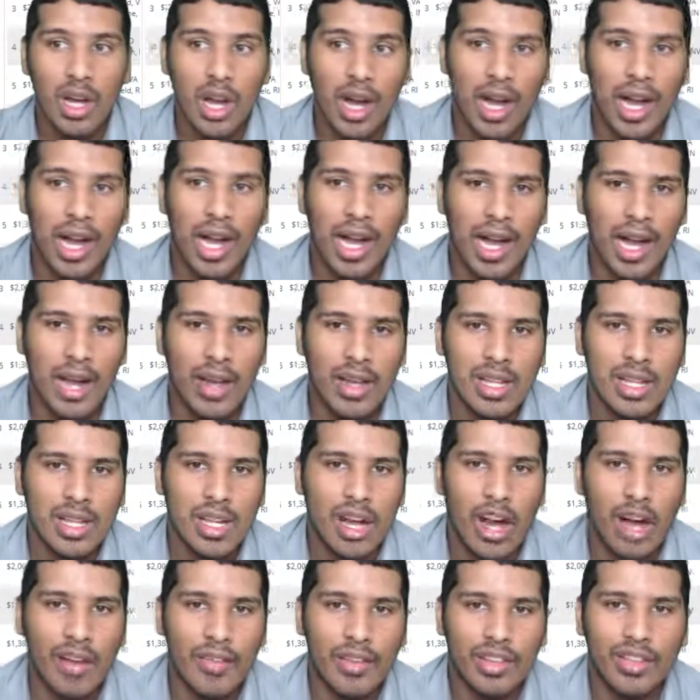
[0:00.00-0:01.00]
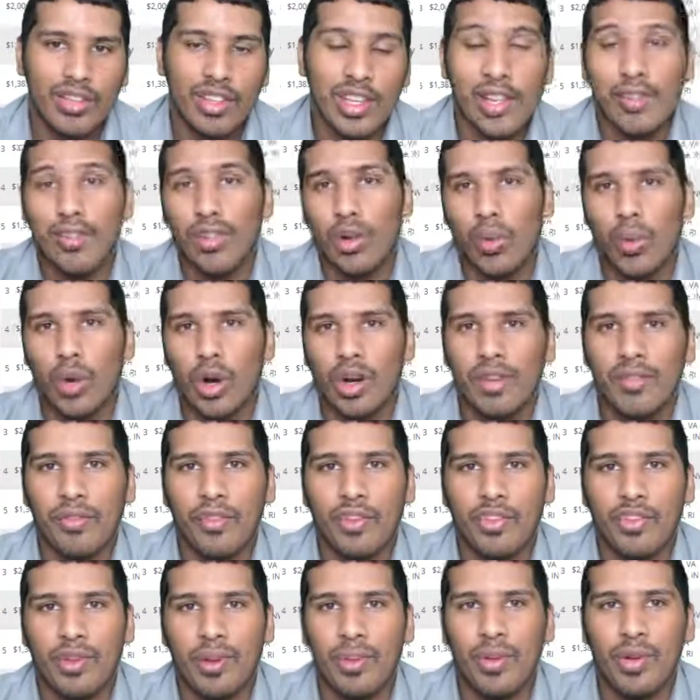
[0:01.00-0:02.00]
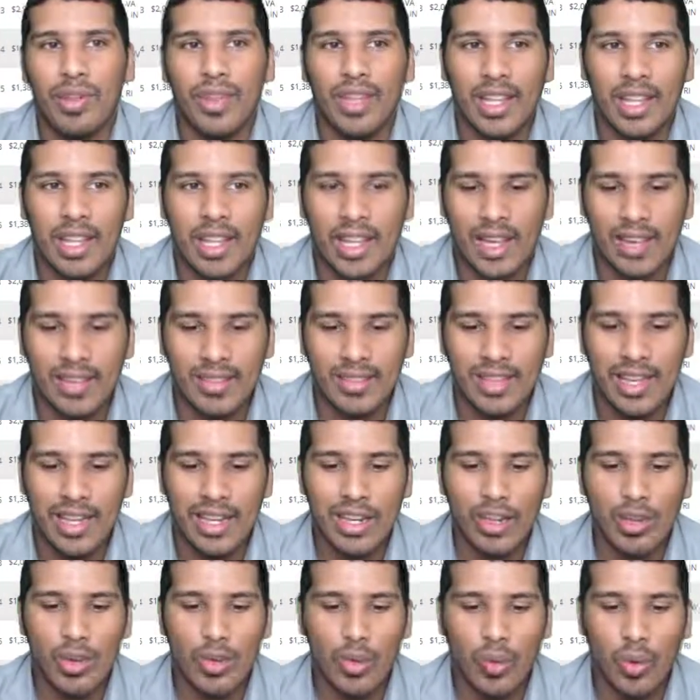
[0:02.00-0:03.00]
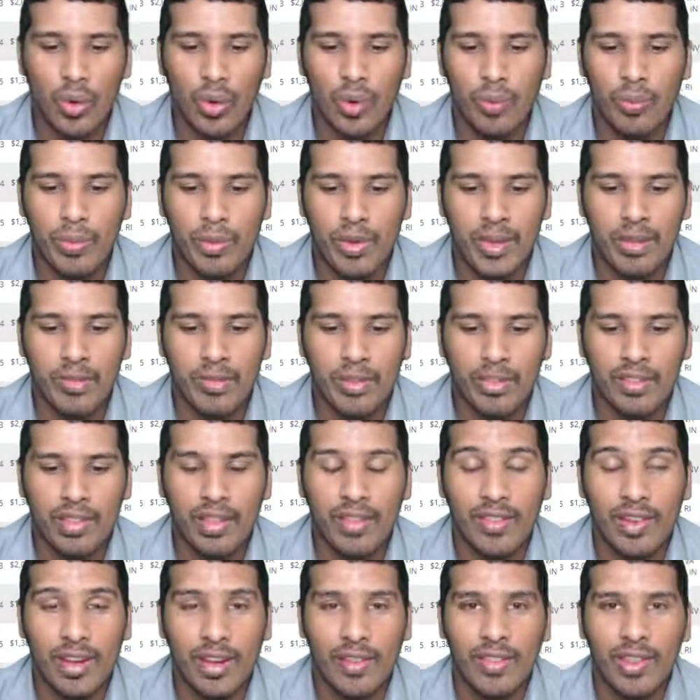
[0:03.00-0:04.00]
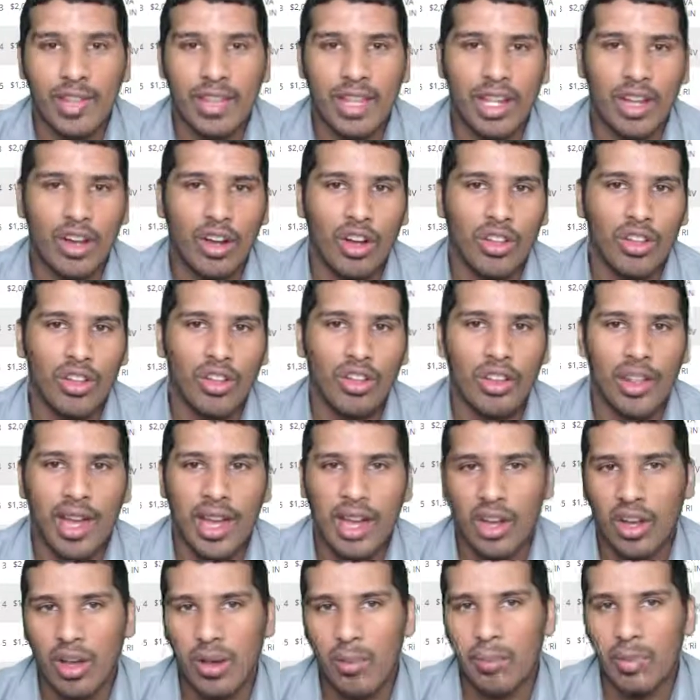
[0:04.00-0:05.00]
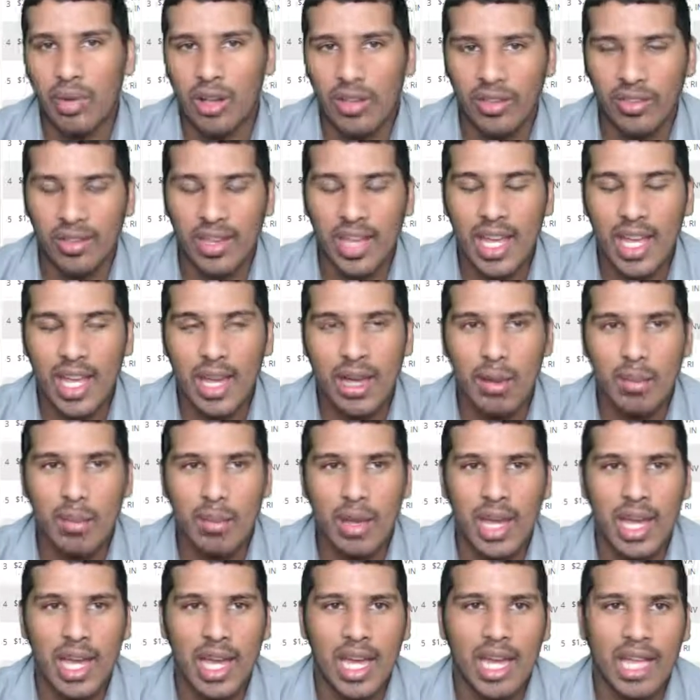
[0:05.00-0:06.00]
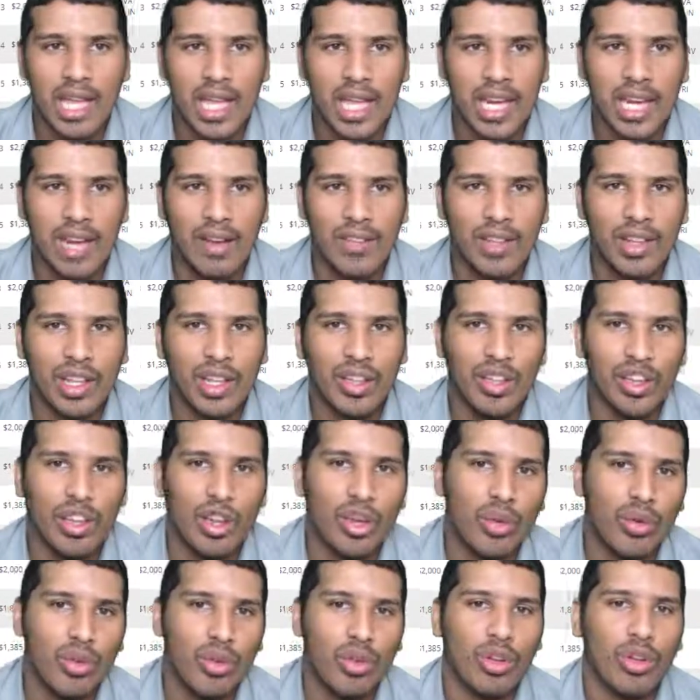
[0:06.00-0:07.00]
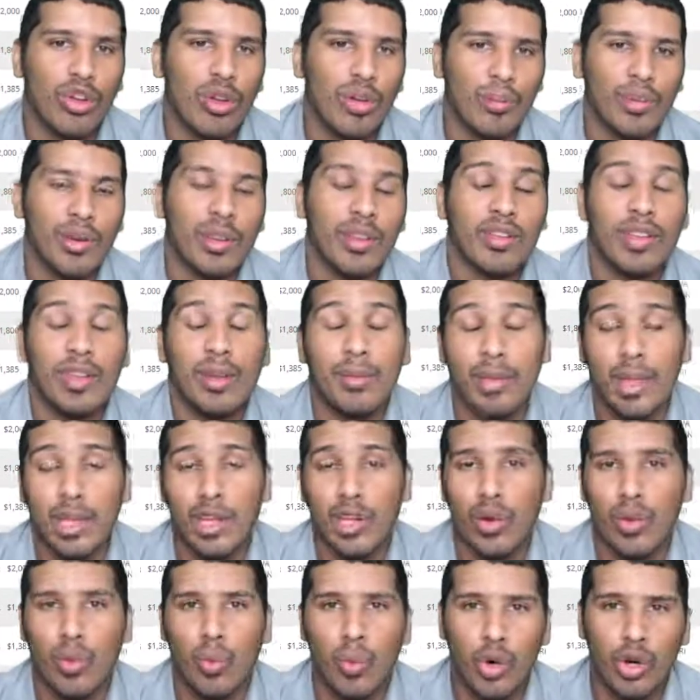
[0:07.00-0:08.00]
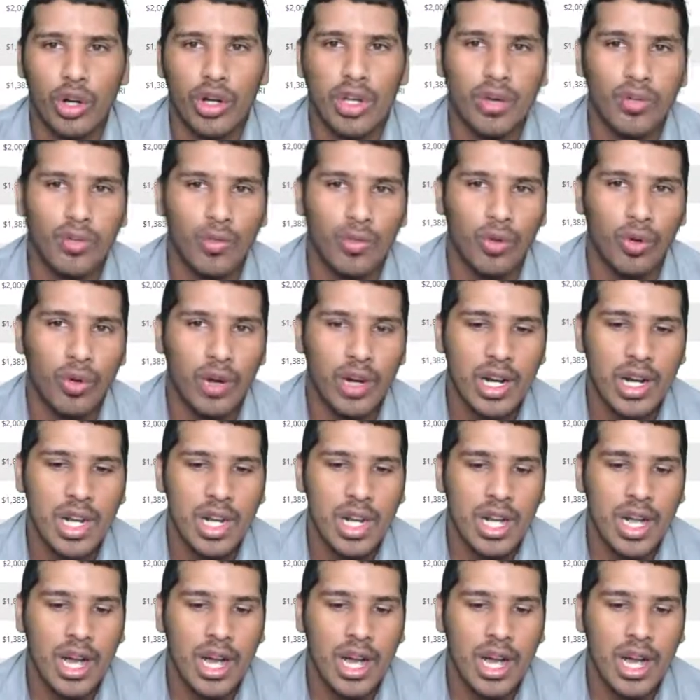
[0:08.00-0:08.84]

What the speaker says: Obviously, if you're working for someone, then like I said, you will be receiving everything under that company's name and getting everything done through the company's name that you're working for.